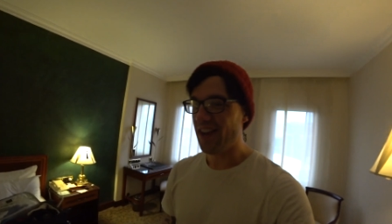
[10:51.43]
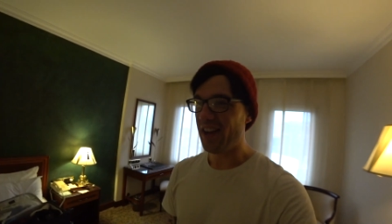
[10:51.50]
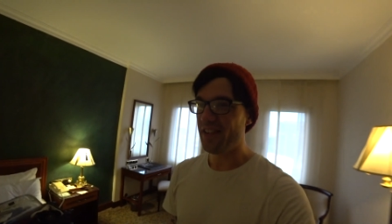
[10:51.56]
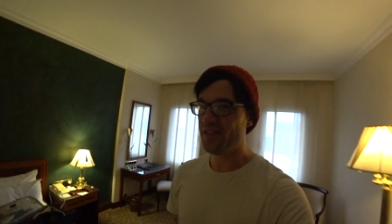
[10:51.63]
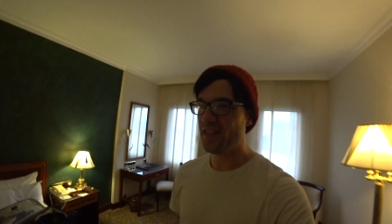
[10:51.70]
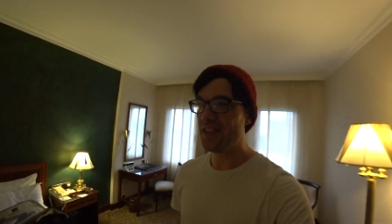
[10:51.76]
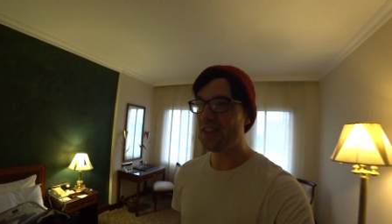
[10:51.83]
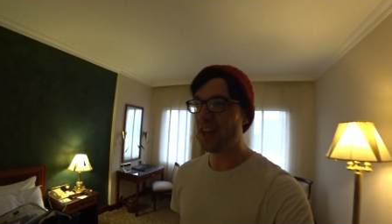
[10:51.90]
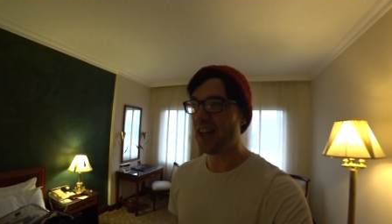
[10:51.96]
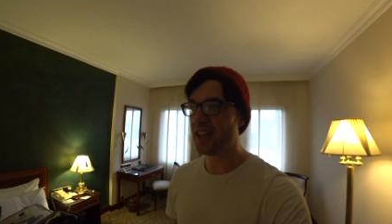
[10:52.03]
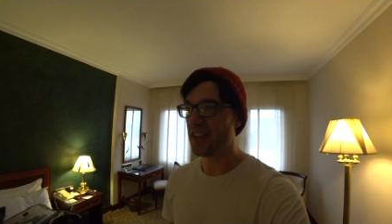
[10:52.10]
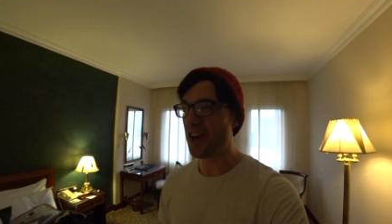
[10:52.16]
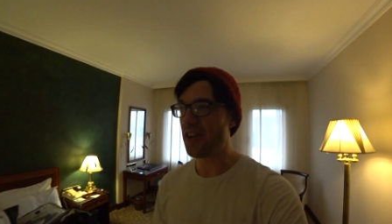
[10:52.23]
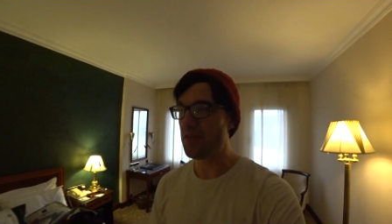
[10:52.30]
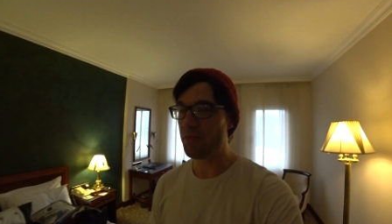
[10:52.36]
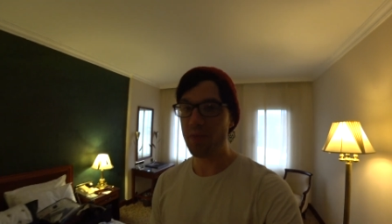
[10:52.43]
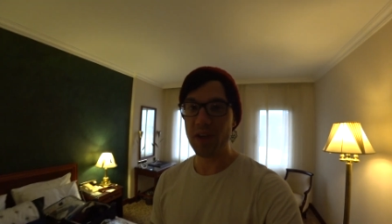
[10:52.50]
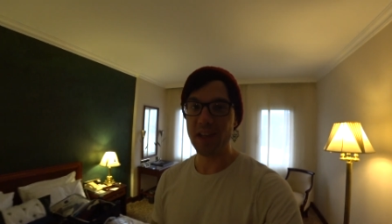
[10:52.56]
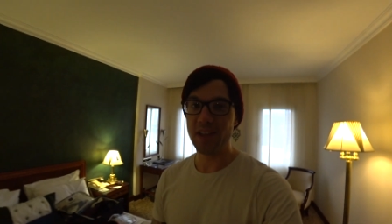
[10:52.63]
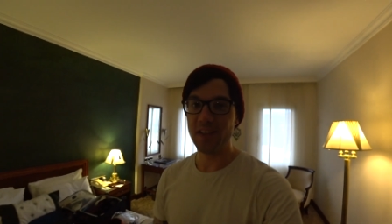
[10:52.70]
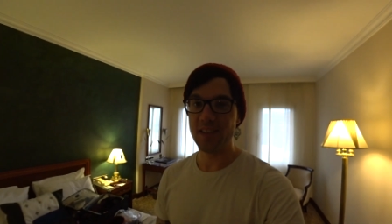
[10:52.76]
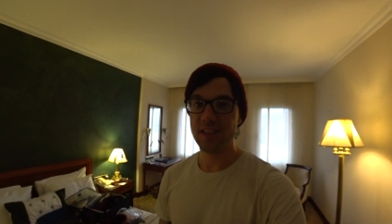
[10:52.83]
I feel like I've
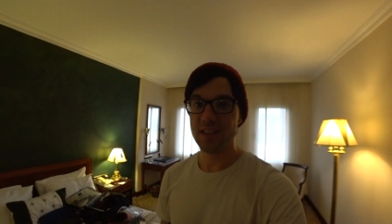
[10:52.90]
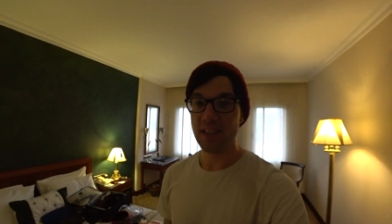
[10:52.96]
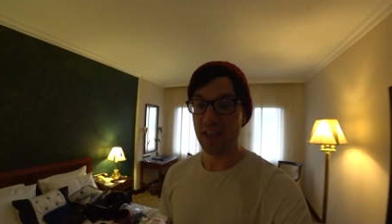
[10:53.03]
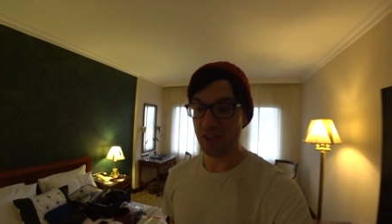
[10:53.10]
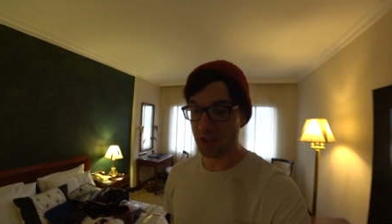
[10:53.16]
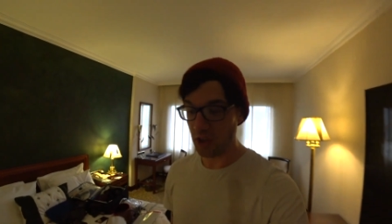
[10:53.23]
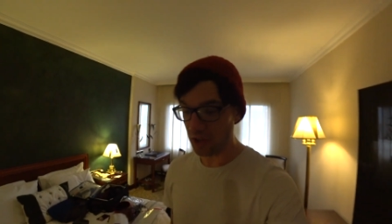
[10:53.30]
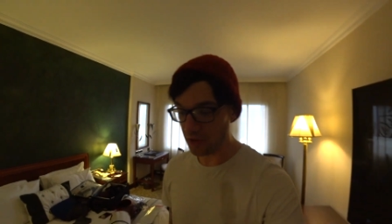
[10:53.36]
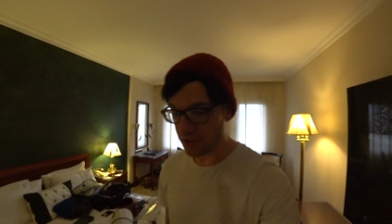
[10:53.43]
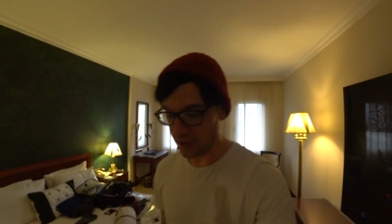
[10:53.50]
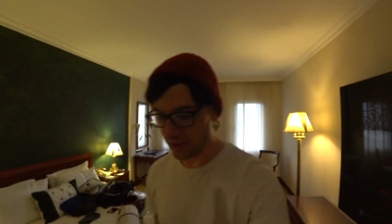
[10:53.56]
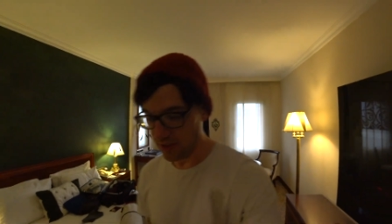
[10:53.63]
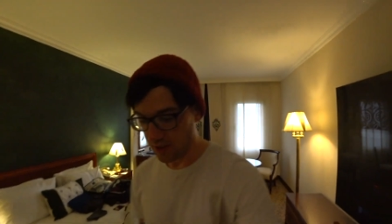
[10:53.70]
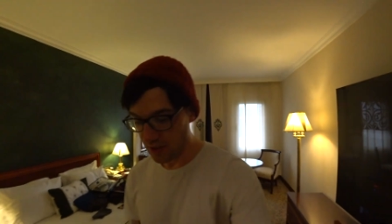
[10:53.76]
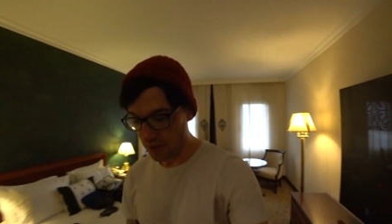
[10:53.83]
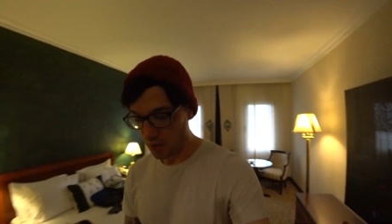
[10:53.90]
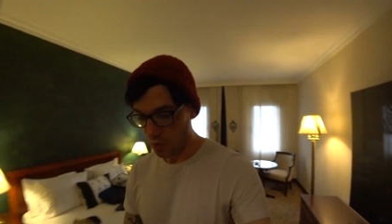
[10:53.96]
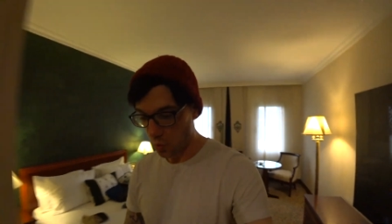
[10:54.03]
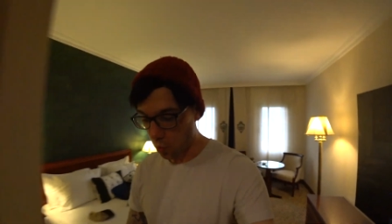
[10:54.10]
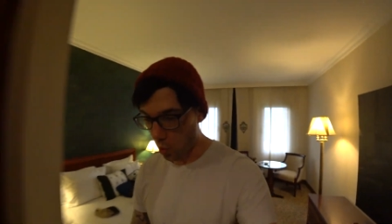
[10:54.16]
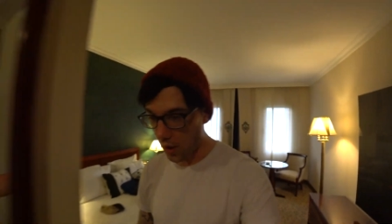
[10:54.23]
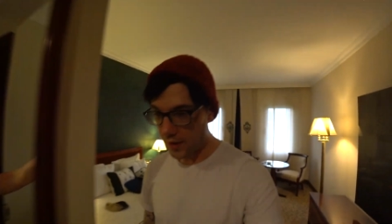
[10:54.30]
been assaulted
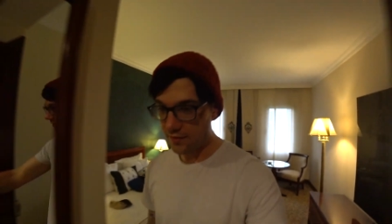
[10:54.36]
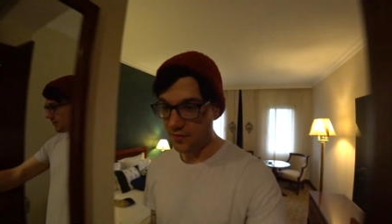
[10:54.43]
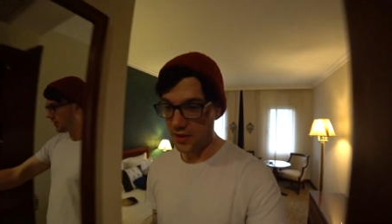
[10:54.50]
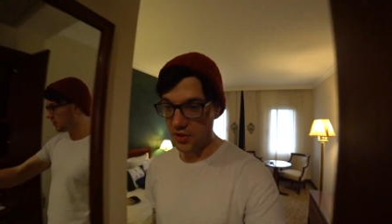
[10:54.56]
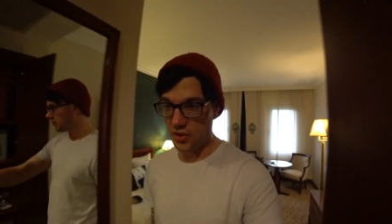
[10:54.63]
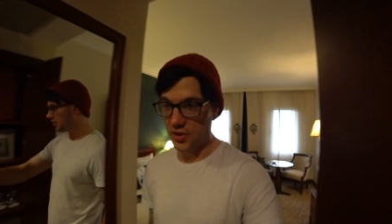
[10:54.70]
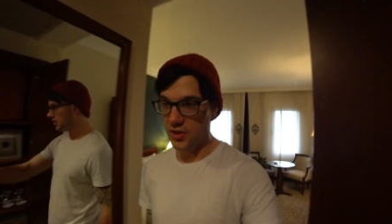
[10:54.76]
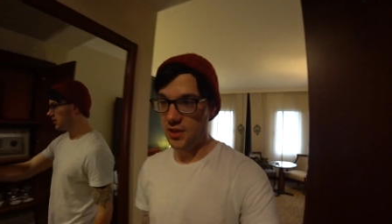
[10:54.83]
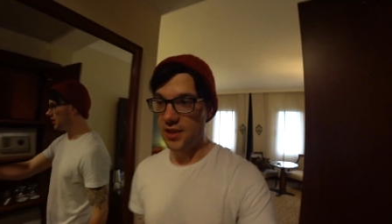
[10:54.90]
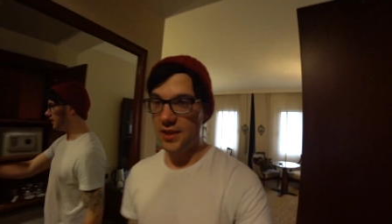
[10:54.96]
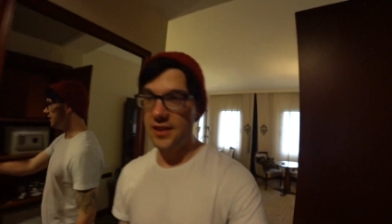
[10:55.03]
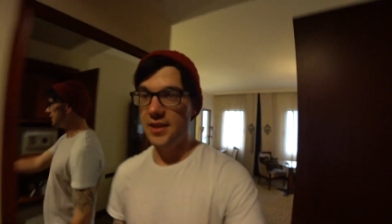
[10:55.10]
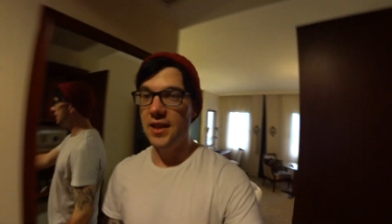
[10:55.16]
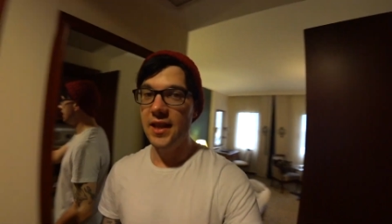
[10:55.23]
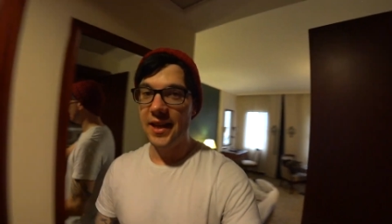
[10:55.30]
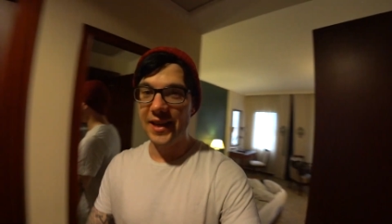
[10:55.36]
quite viciously,